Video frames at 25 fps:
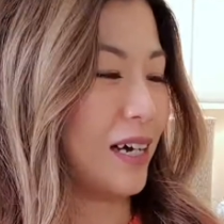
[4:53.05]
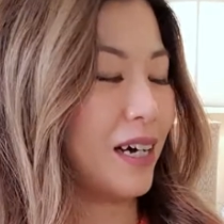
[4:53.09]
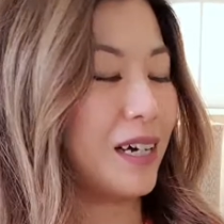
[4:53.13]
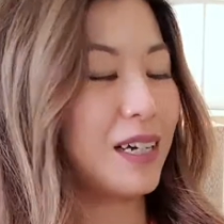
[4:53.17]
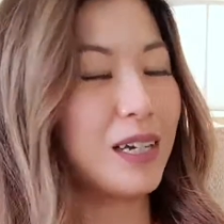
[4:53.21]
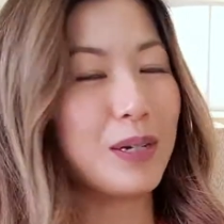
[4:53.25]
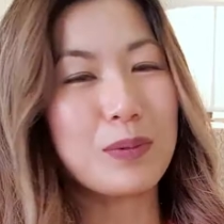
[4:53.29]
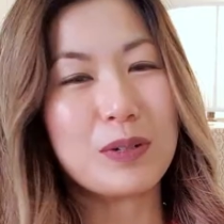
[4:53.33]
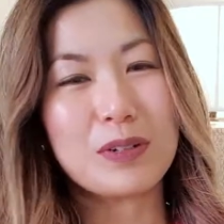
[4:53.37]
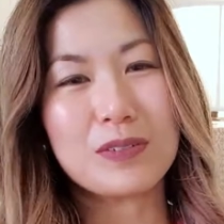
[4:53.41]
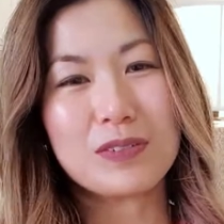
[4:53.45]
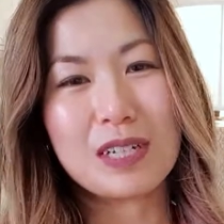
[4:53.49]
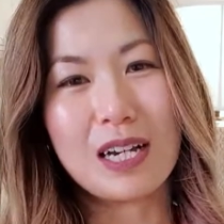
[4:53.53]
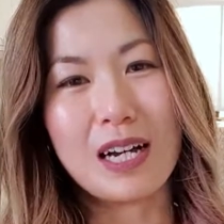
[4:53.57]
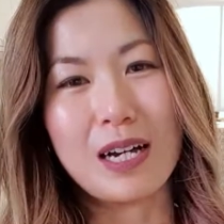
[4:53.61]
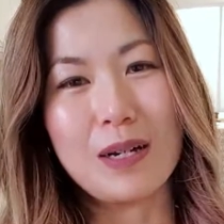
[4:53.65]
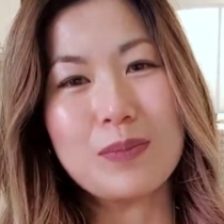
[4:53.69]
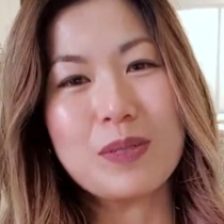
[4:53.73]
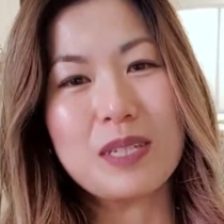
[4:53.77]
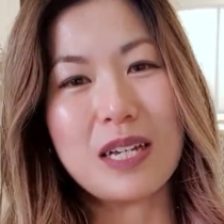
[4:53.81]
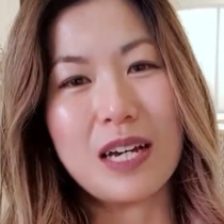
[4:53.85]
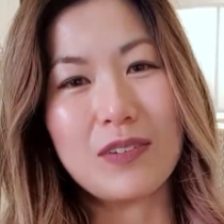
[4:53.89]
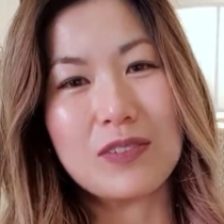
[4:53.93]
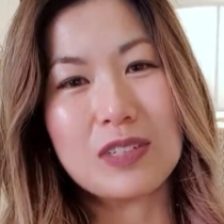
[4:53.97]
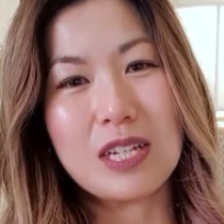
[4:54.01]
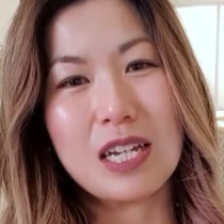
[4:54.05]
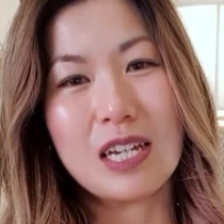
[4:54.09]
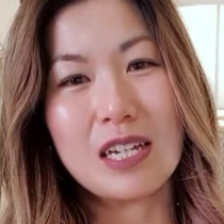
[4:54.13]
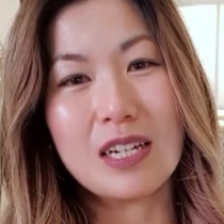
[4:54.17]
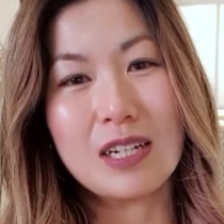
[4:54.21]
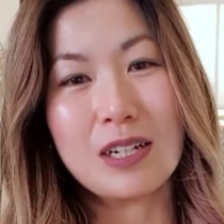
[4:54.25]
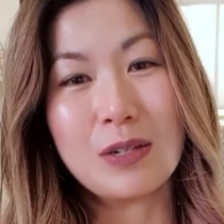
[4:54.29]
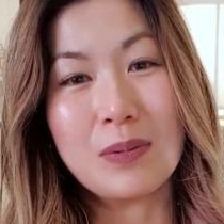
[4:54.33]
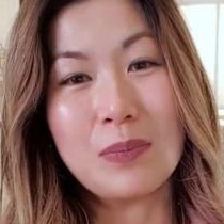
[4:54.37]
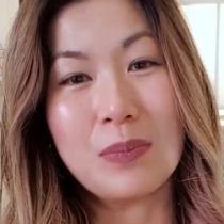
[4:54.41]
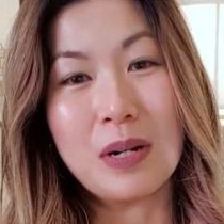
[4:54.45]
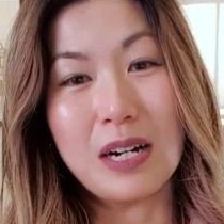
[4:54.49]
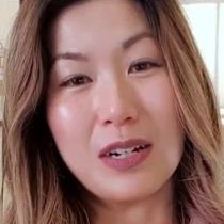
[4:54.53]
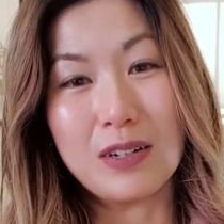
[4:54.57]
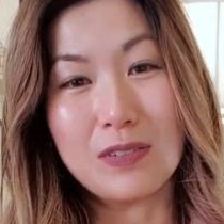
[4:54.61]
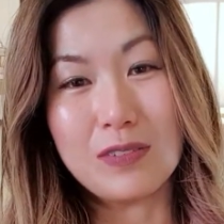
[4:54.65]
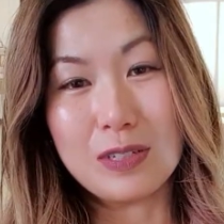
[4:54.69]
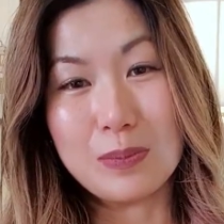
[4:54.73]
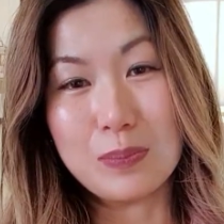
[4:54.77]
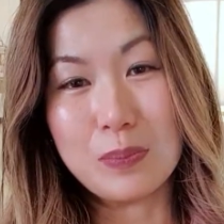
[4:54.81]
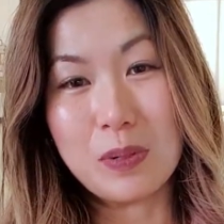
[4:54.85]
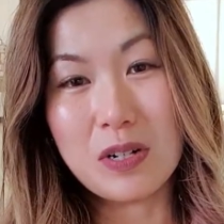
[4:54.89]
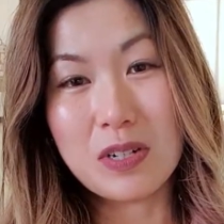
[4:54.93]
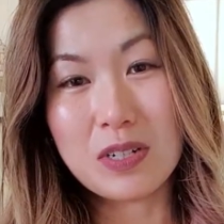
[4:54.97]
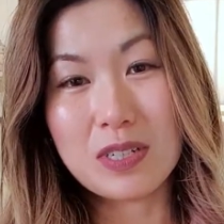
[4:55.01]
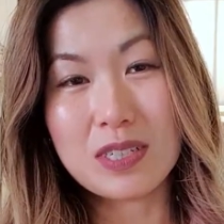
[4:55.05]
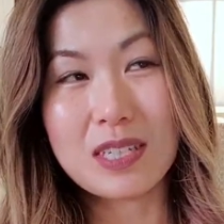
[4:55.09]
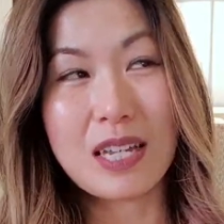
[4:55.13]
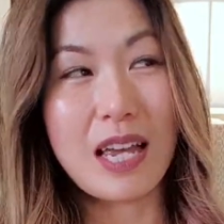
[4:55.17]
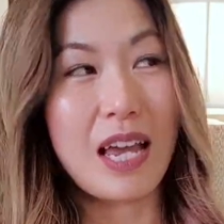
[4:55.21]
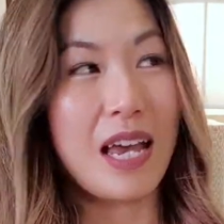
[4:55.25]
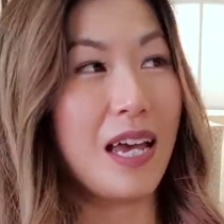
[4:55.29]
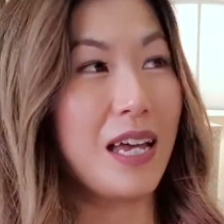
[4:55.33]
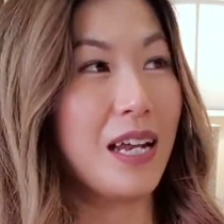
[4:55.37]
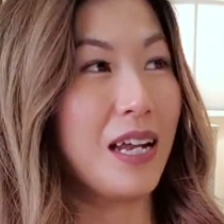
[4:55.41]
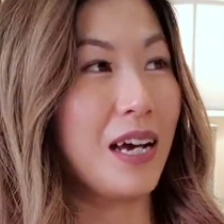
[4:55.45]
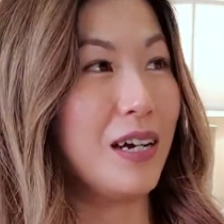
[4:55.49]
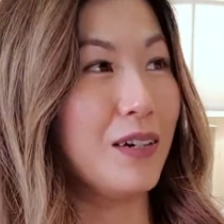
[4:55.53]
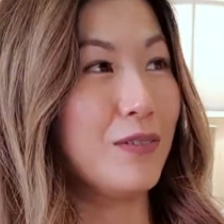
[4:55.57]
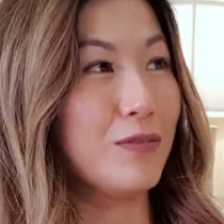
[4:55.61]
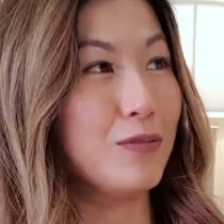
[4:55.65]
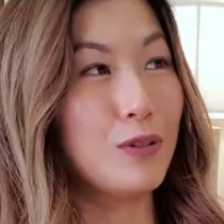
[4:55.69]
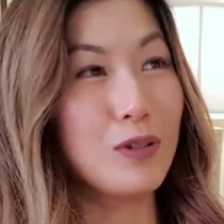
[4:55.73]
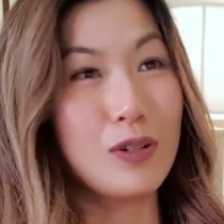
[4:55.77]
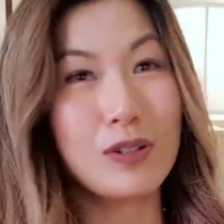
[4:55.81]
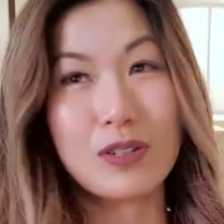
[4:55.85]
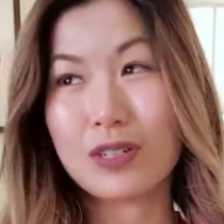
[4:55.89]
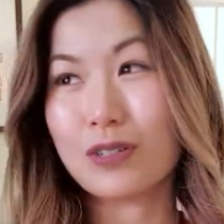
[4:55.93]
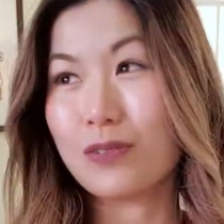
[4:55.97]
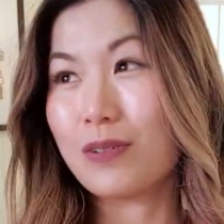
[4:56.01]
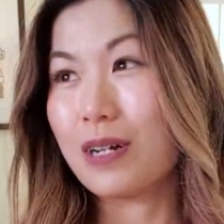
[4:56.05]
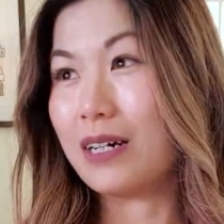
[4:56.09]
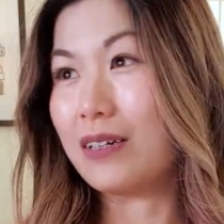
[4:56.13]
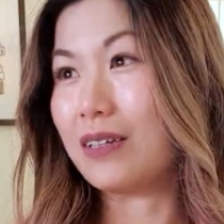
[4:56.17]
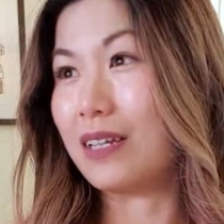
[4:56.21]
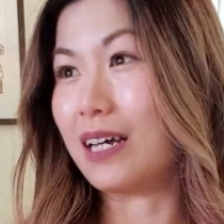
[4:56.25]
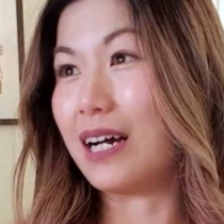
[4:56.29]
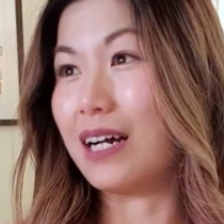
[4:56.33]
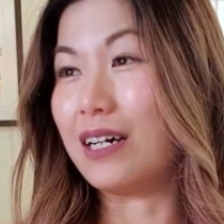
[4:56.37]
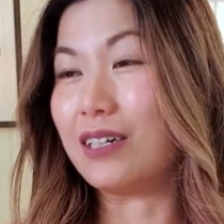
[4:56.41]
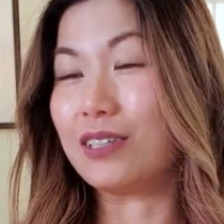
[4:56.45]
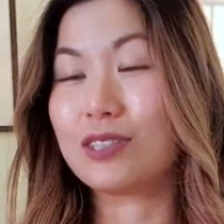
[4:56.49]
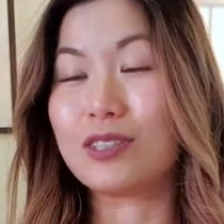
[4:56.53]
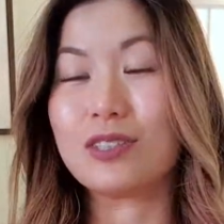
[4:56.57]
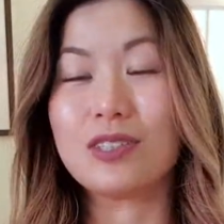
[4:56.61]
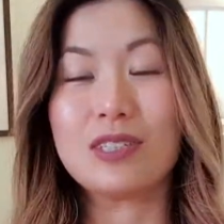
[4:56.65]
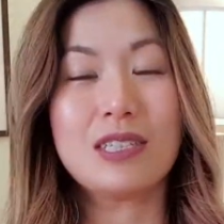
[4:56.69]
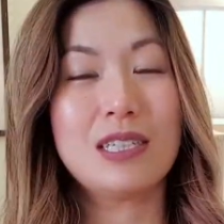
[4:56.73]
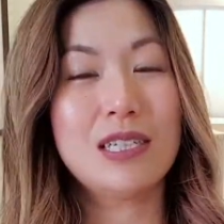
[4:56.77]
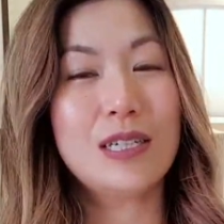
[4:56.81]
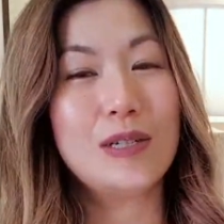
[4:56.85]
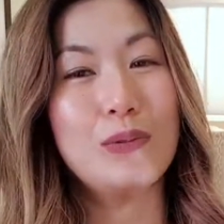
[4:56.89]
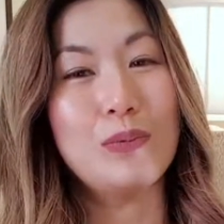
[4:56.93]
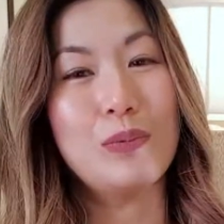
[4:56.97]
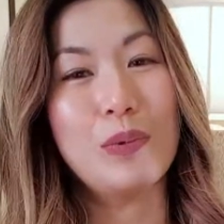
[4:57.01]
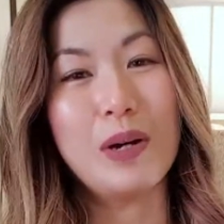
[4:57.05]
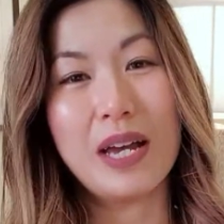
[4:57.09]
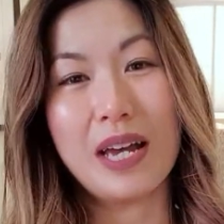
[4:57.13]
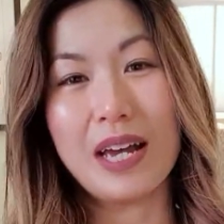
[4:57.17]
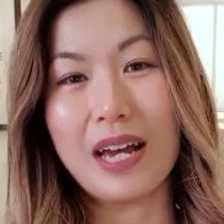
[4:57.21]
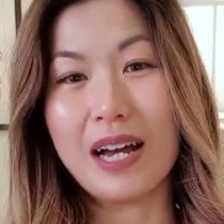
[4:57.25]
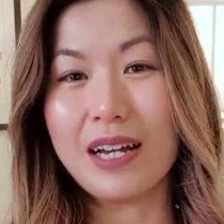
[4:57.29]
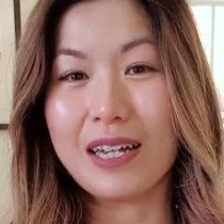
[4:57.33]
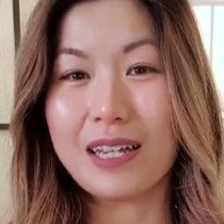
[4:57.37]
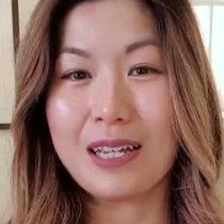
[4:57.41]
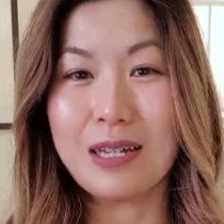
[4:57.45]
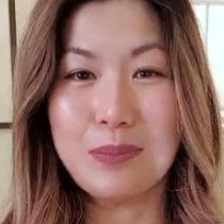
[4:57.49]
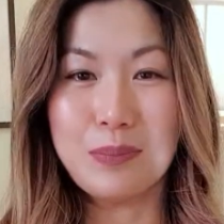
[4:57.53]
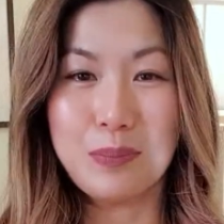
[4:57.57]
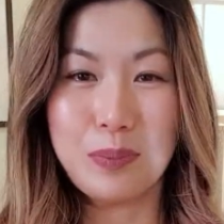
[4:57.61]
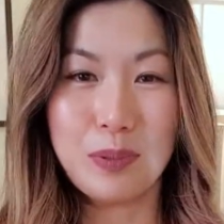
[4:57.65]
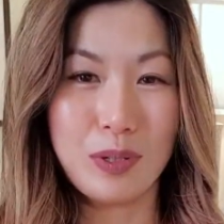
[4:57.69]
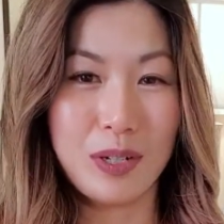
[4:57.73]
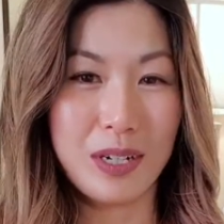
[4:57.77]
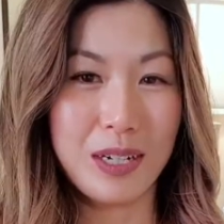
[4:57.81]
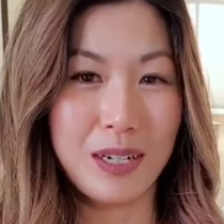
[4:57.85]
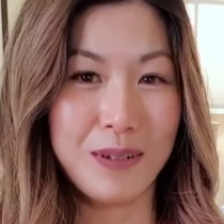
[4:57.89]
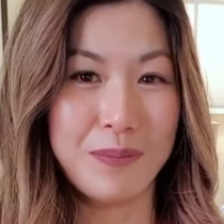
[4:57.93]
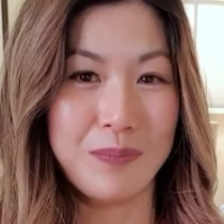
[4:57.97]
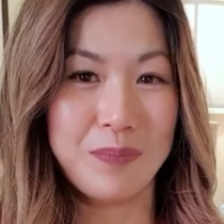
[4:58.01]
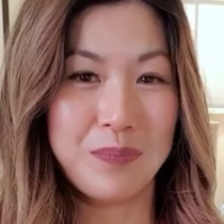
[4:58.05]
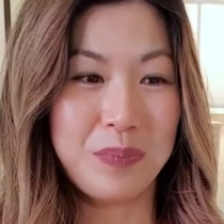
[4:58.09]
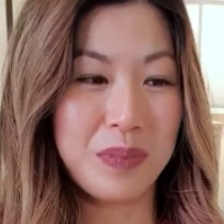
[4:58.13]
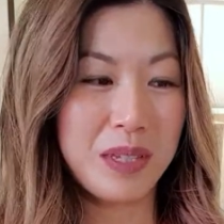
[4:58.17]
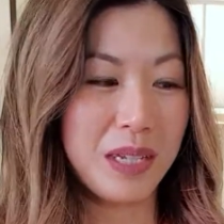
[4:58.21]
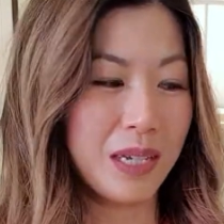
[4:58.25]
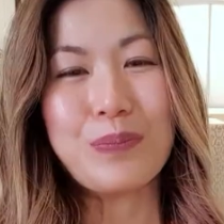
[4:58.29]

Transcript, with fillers: A number of times I've taken him out of his box and I've walked around the house to see where I can put him.